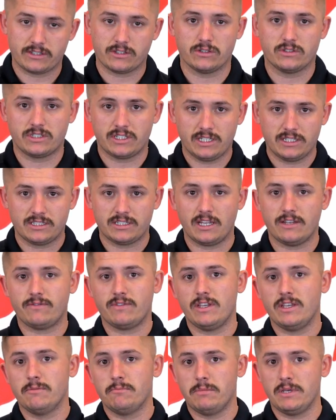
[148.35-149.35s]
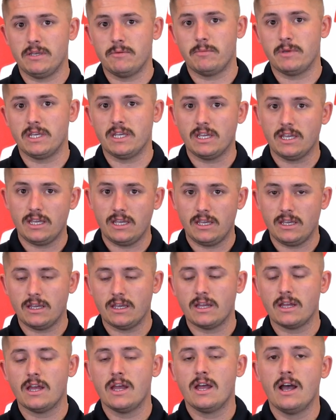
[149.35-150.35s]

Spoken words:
So scene safety and PPE.